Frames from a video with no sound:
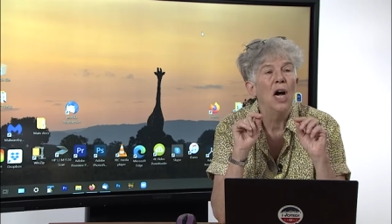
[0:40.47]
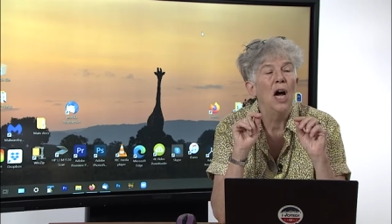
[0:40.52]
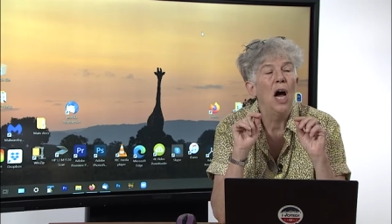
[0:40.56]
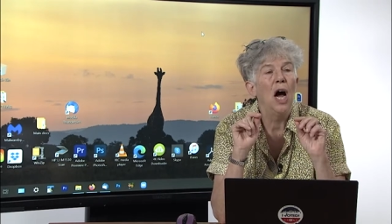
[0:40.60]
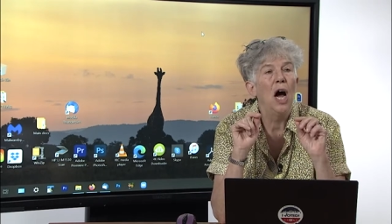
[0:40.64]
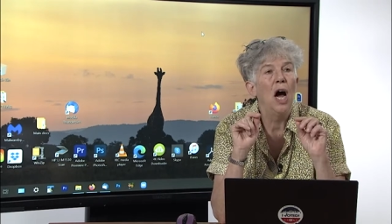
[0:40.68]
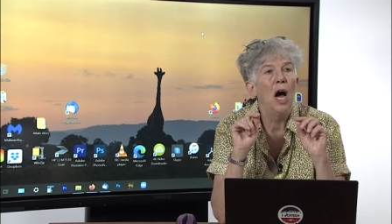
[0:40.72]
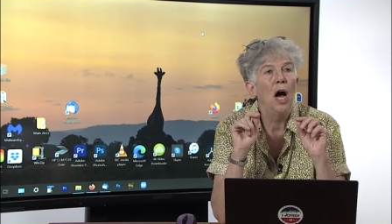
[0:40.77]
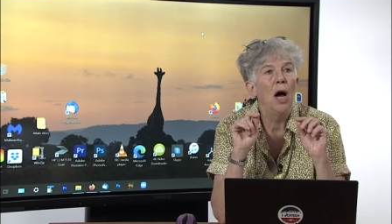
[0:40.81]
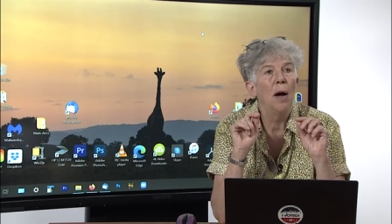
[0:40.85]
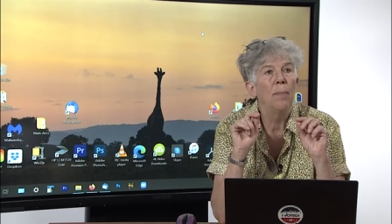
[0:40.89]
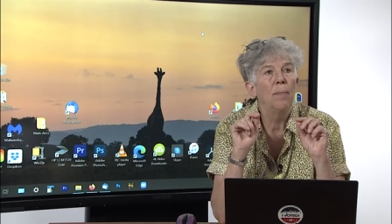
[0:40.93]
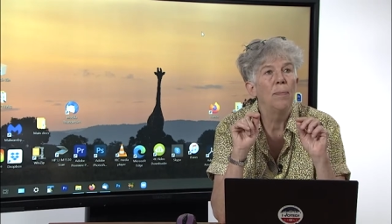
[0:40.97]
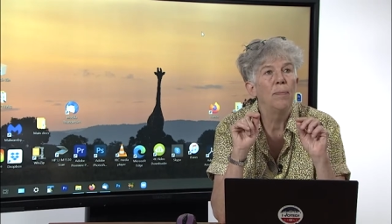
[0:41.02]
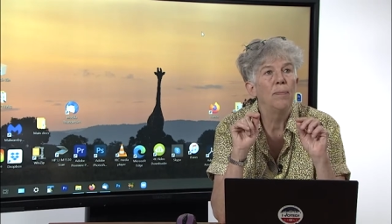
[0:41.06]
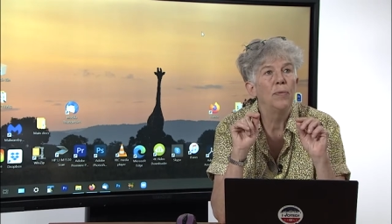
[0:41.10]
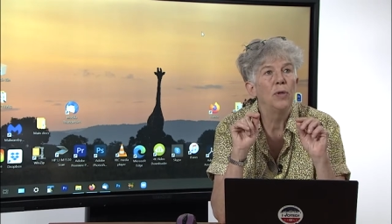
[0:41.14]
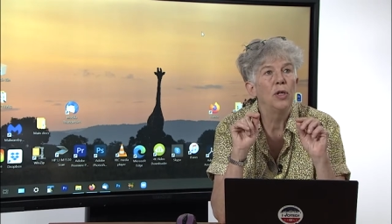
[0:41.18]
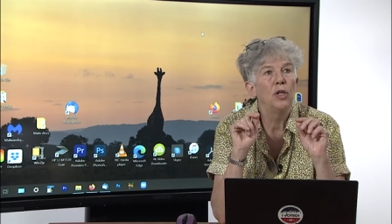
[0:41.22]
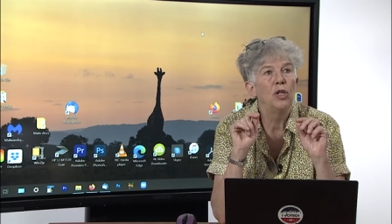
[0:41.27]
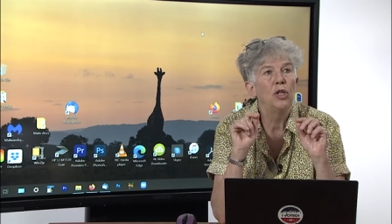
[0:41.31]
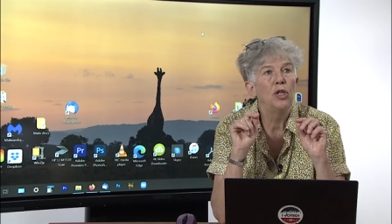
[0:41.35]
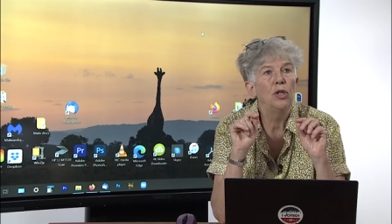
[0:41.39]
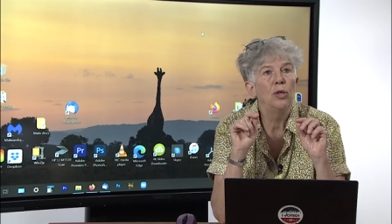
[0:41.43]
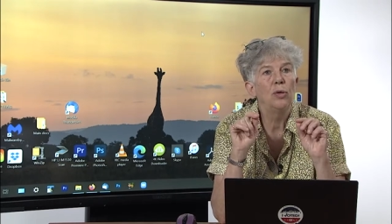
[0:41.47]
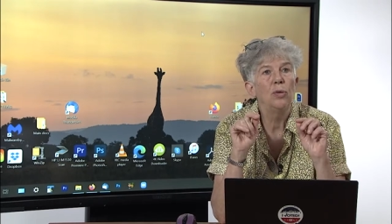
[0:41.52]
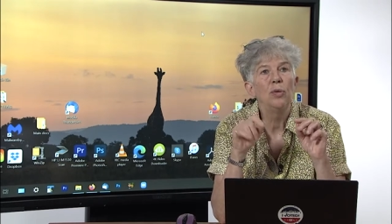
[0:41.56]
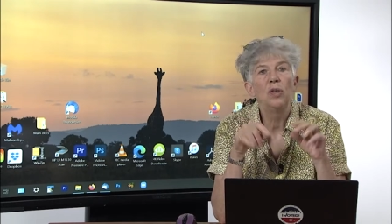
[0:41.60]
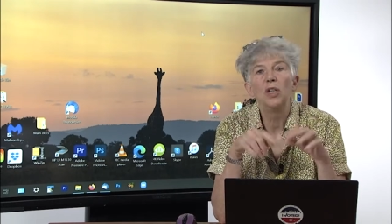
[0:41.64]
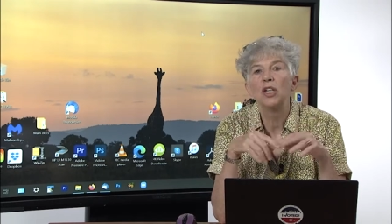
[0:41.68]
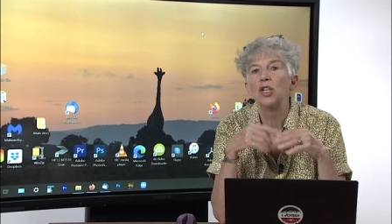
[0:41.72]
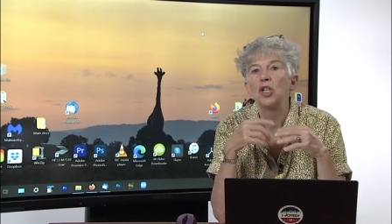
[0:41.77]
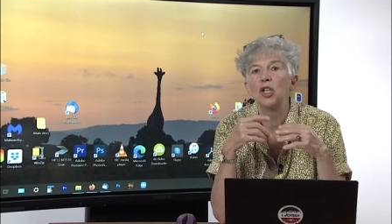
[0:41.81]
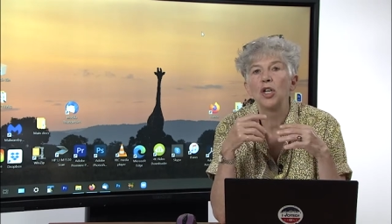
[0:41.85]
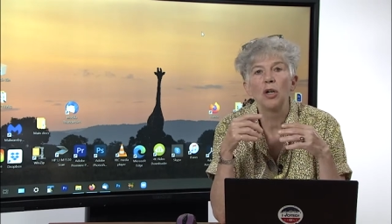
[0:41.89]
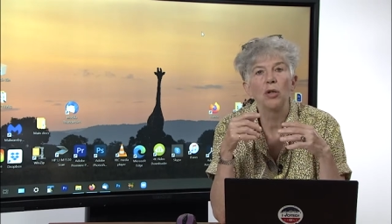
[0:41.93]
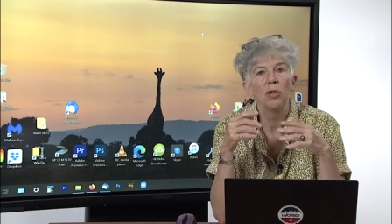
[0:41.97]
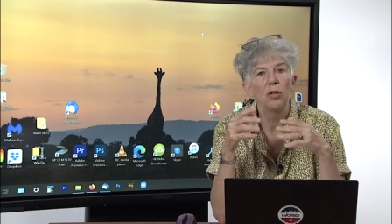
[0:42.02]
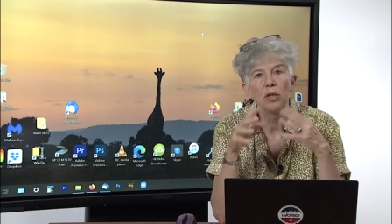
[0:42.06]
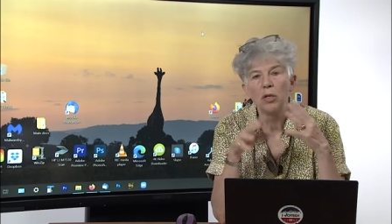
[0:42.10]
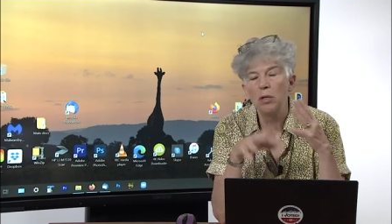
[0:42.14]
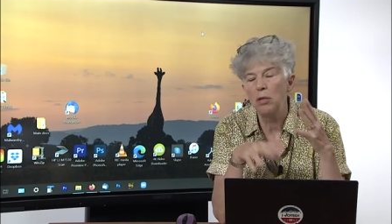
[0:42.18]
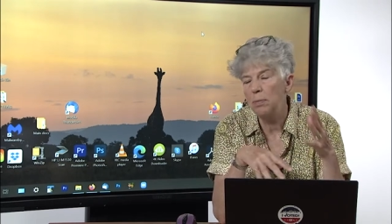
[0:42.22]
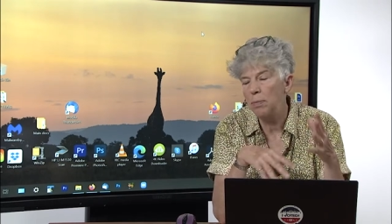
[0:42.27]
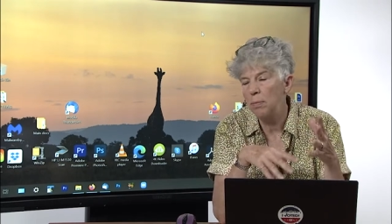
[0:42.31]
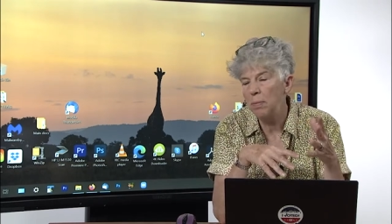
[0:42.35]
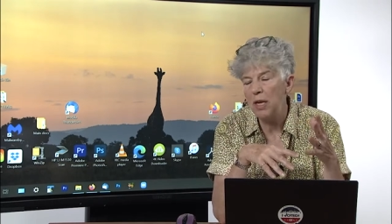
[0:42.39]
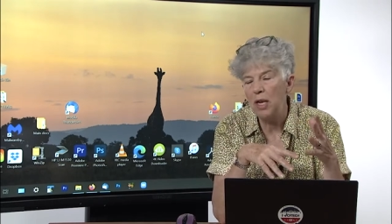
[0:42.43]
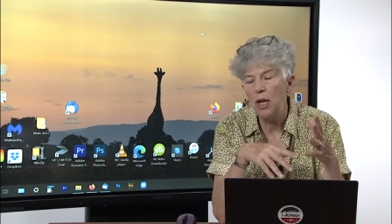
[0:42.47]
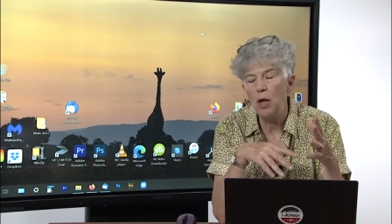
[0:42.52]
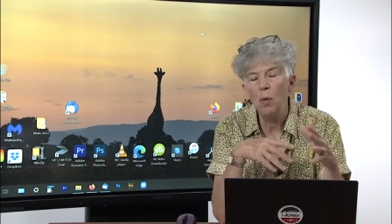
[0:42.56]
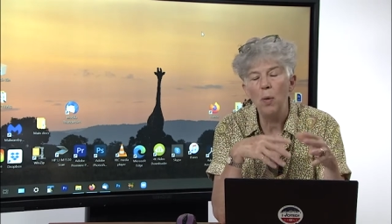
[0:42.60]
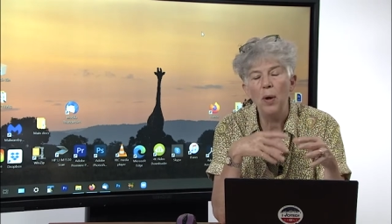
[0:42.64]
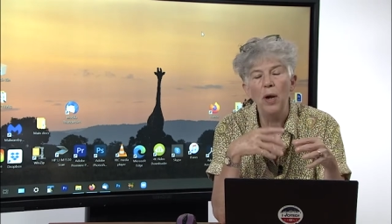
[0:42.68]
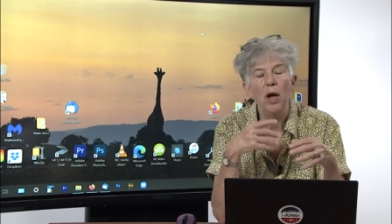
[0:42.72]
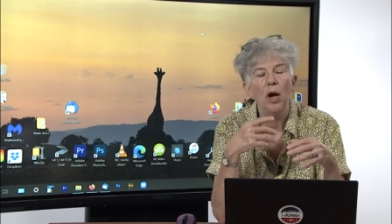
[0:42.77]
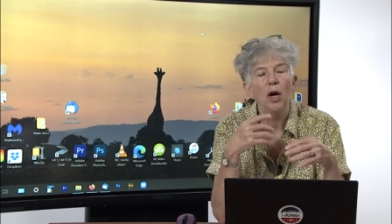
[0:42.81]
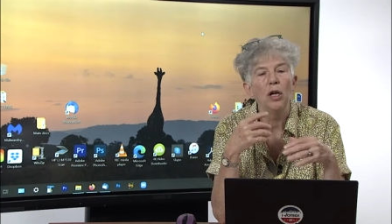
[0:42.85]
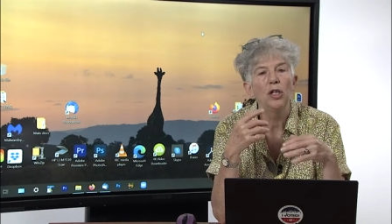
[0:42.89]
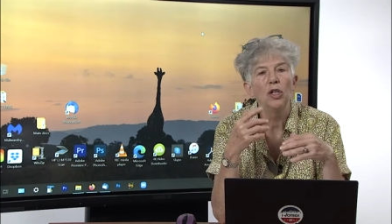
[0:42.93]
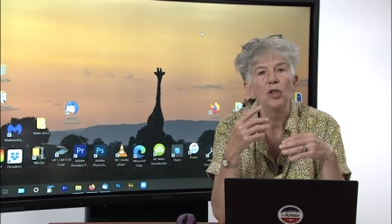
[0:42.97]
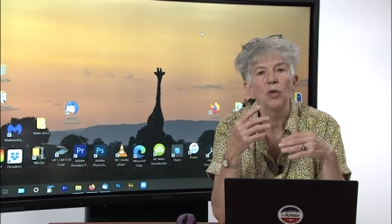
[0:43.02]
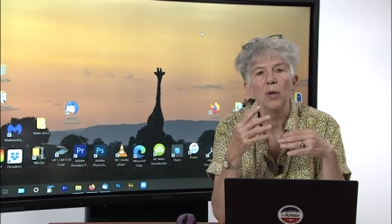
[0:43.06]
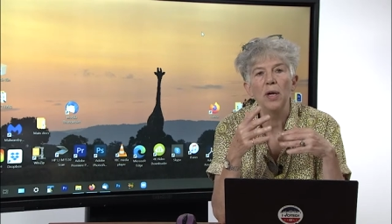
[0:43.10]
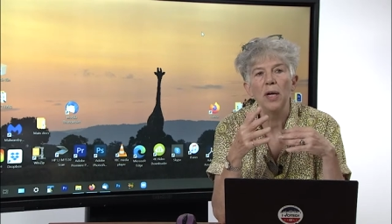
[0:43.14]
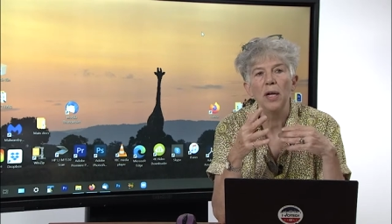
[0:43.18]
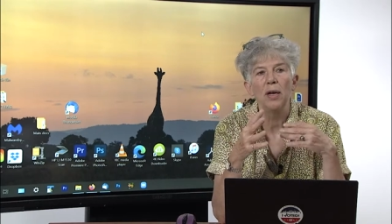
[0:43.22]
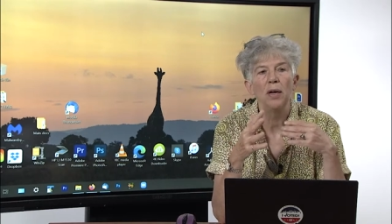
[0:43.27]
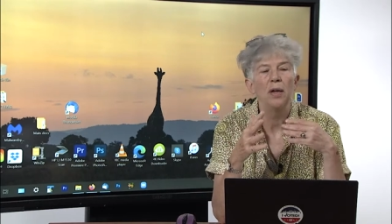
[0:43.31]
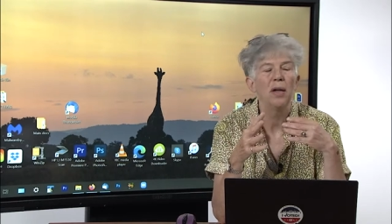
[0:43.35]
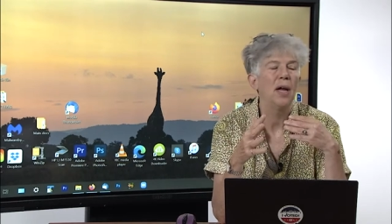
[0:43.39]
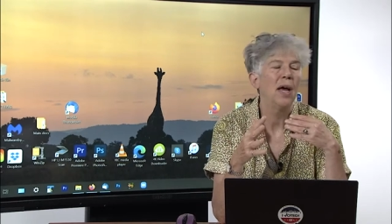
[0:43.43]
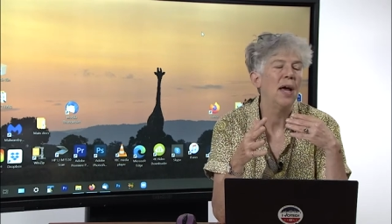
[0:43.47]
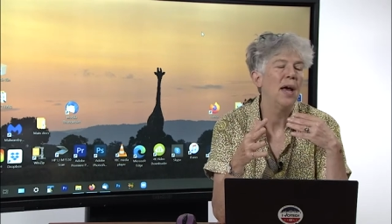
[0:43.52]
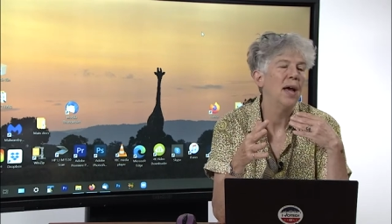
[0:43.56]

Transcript: um, to digital to Media 100